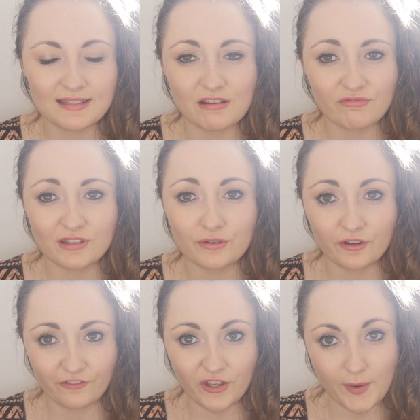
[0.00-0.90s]
every sort
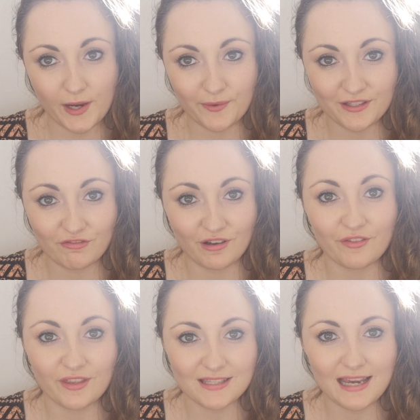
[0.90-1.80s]
of few hours throughout
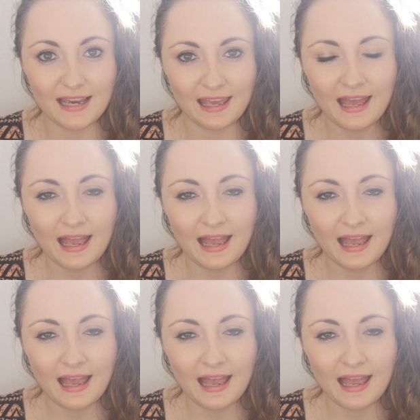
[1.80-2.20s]
the day.